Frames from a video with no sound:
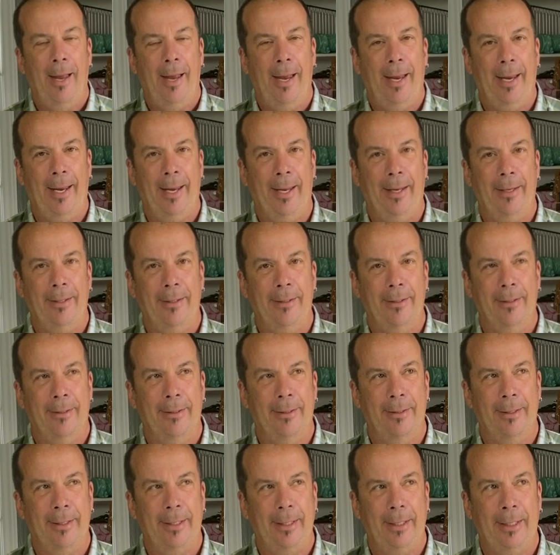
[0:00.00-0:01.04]
And
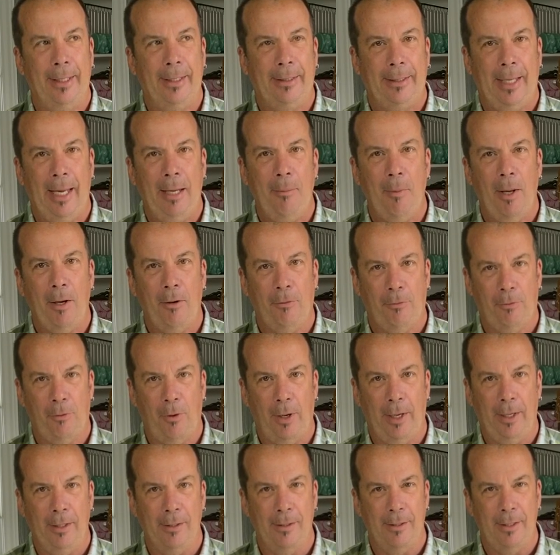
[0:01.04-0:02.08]
uh, it, it came out of
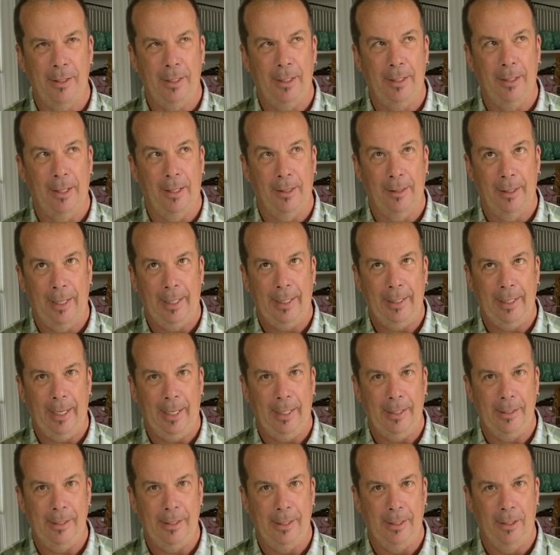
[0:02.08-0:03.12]
France in the late
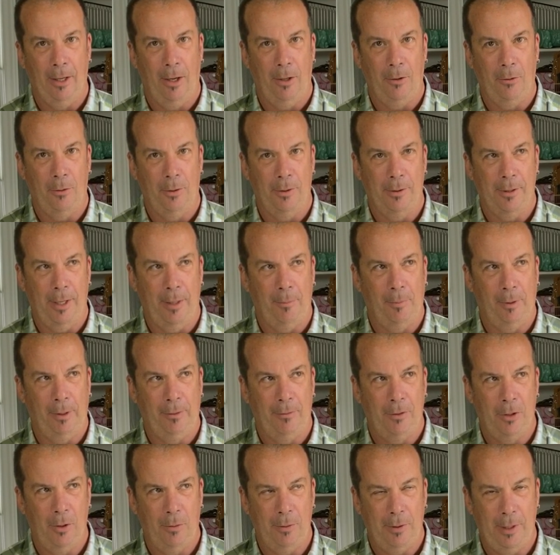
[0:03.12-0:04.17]
1800s, I
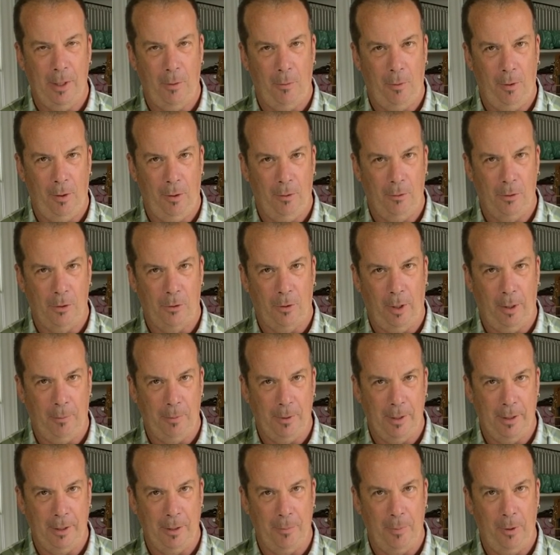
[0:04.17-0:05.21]
believe. So it's not one of those
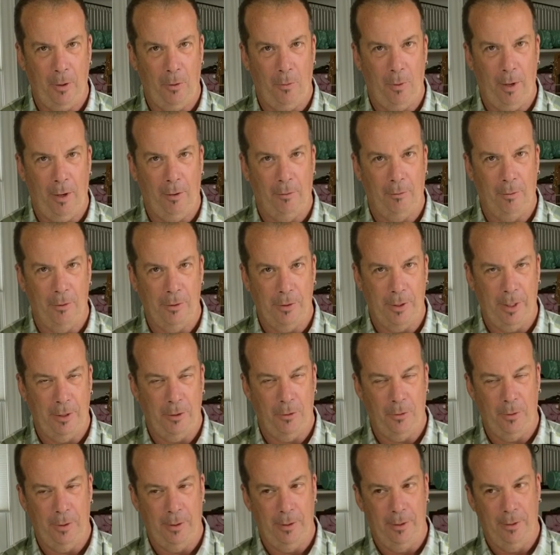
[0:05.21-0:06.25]
grapes that's been around for
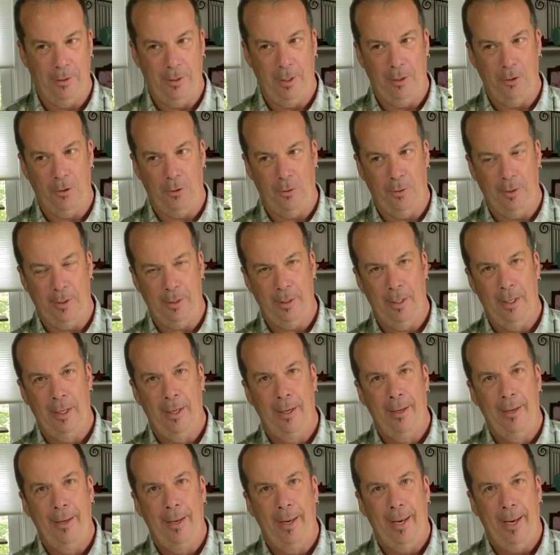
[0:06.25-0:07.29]
centuries and centuries
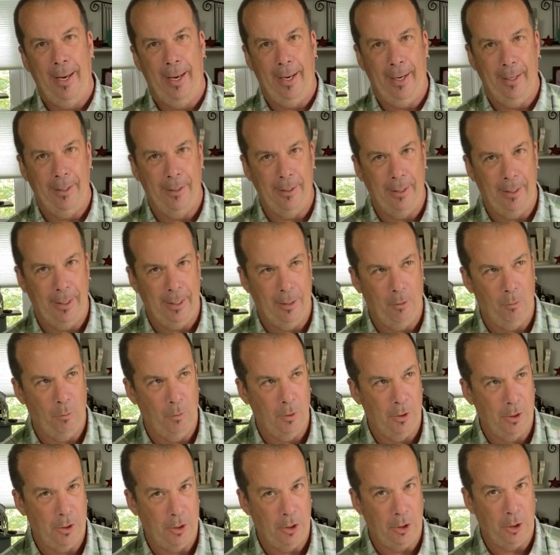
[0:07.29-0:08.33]
and it
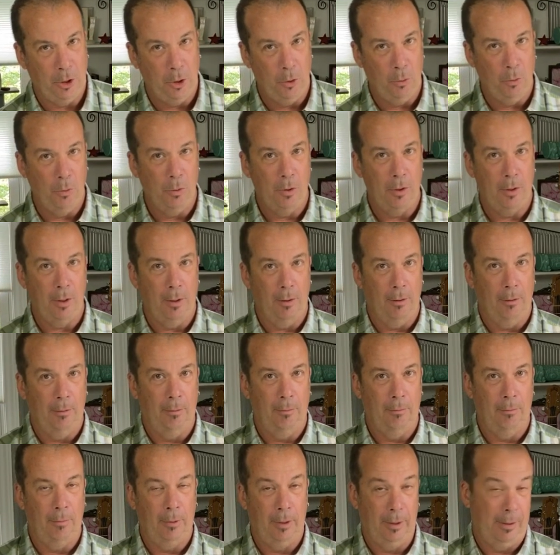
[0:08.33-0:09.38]
was used
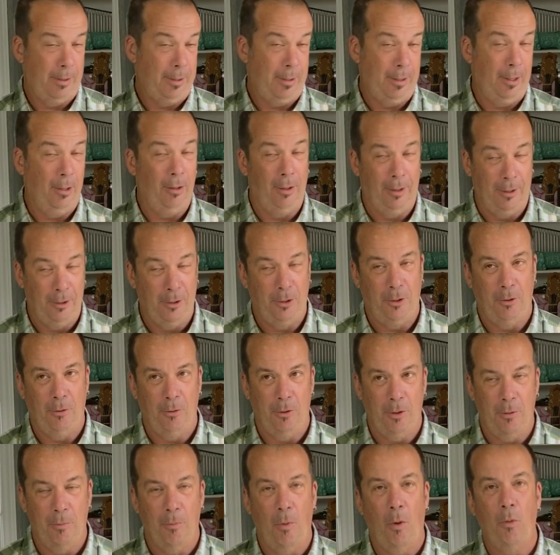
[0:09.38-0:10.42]
it still is
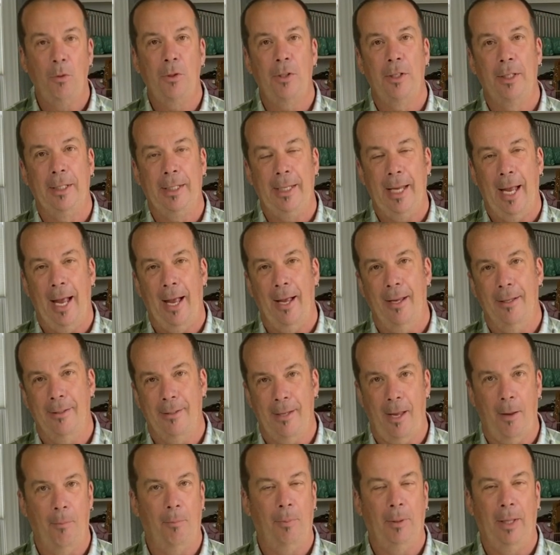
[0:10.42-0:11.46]
used mostly as
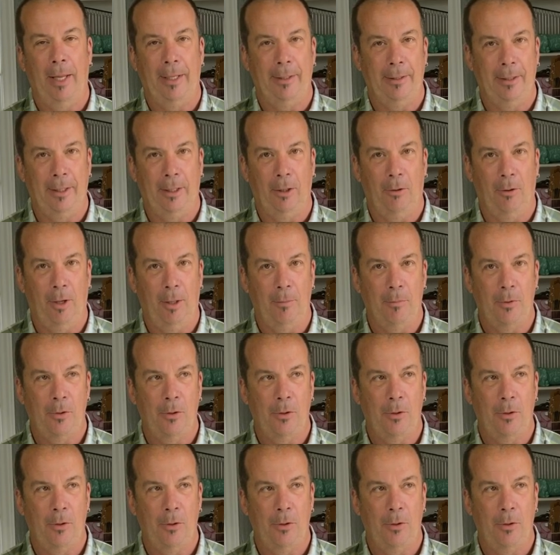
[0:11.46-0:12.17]
a blending grape.